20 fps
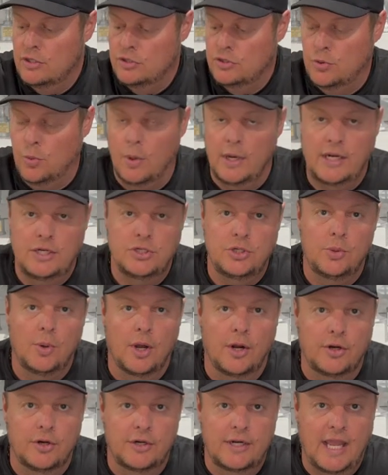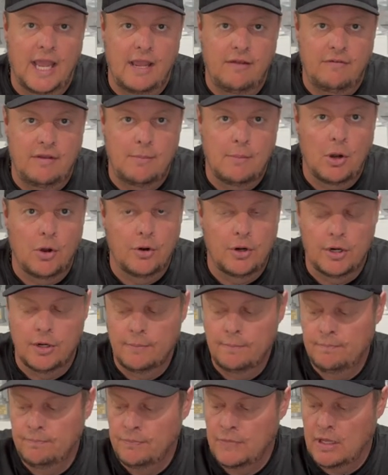2200 kV
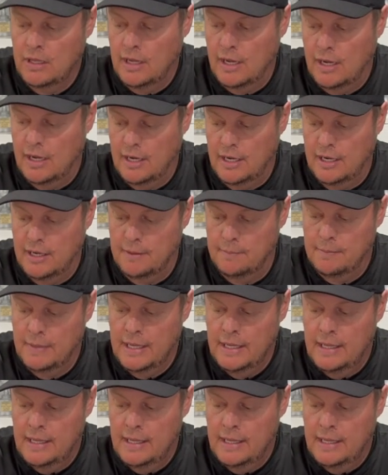motor. Um,